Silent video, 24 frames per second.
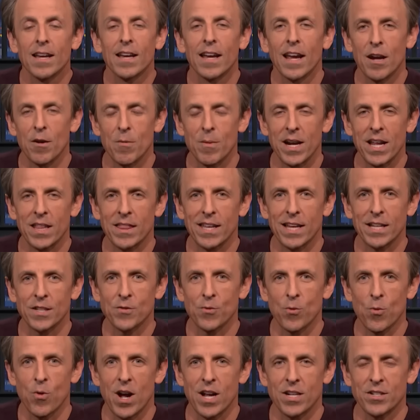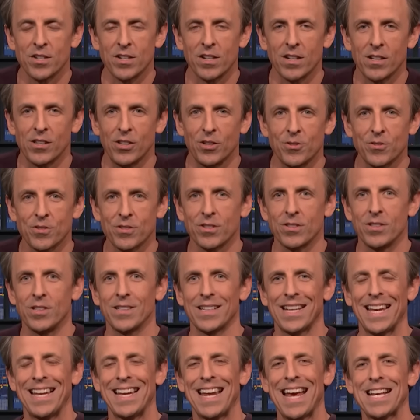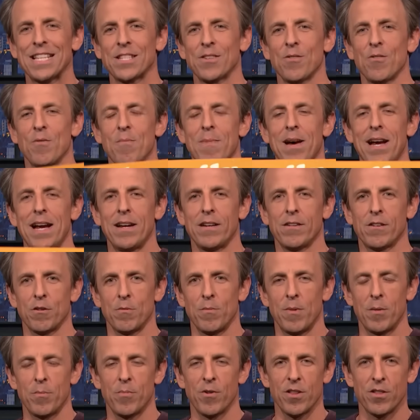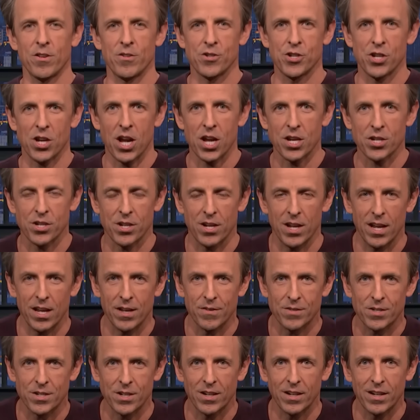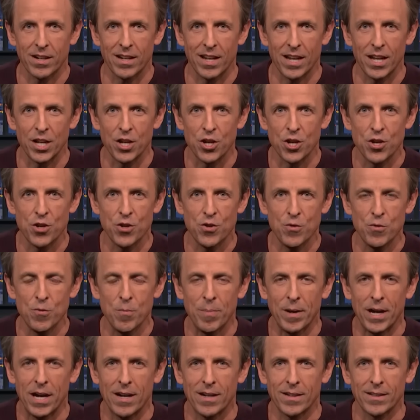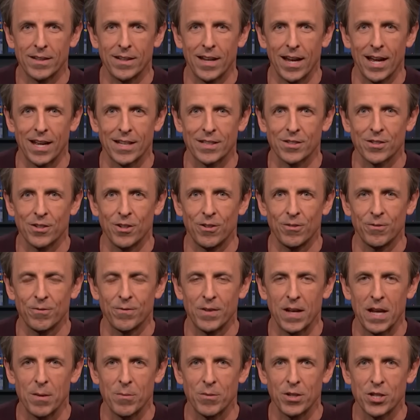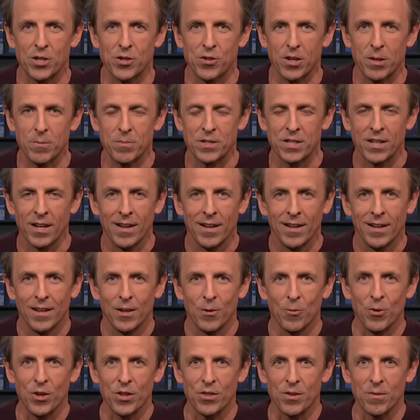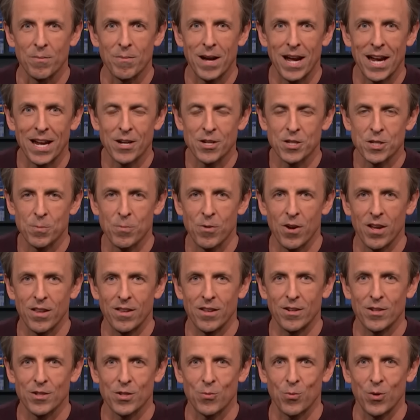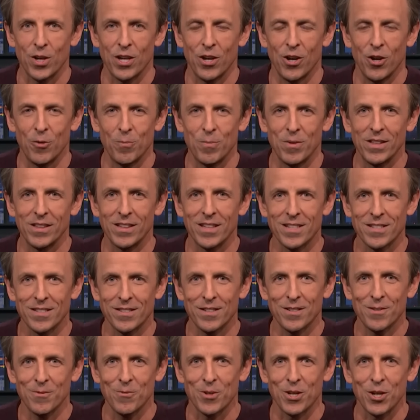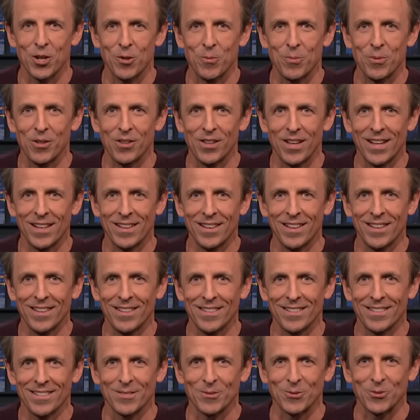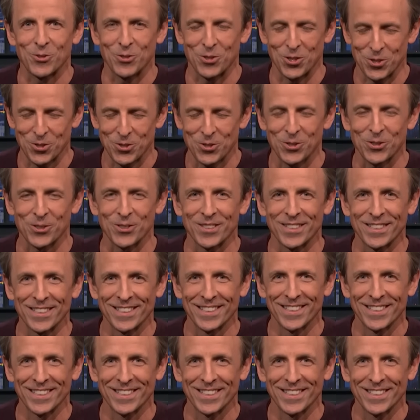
Hey, everybody, thanks for watching A Closer Look. And as a reminder, my brother Josh and I have started a new podcast called Family Trips with the Meyers Brothers. We hope you listen. We hope you like it. And see you soon.